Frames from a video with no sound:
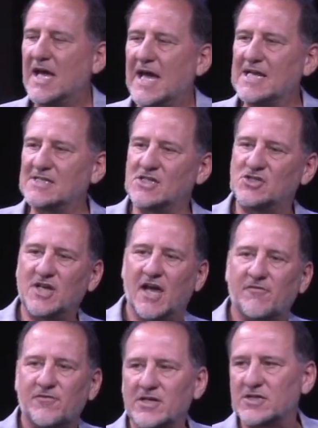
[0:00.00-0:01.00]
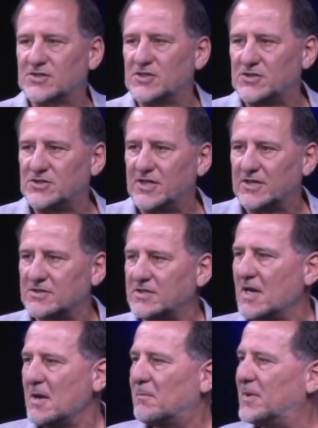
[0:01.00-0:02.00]
And he's in jail for years and years.
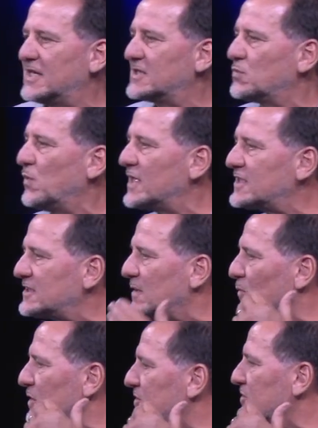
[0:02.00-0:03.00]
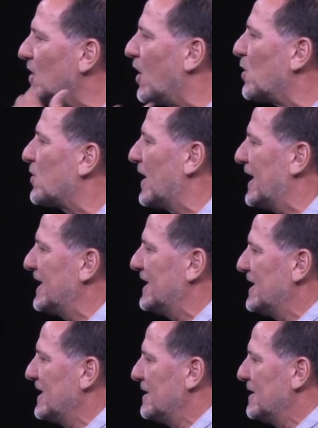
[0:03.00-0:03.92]
But his wisdom was so great